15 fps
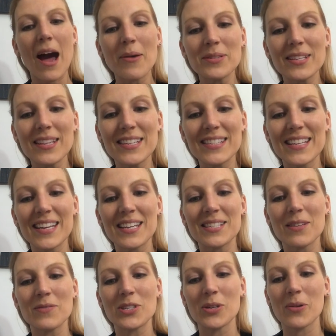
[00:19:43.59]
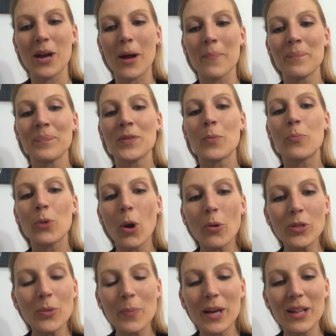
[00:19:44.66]
out to the cities of Judah
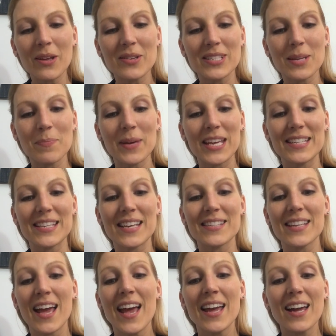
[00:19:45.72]
broke the pillars in pieces,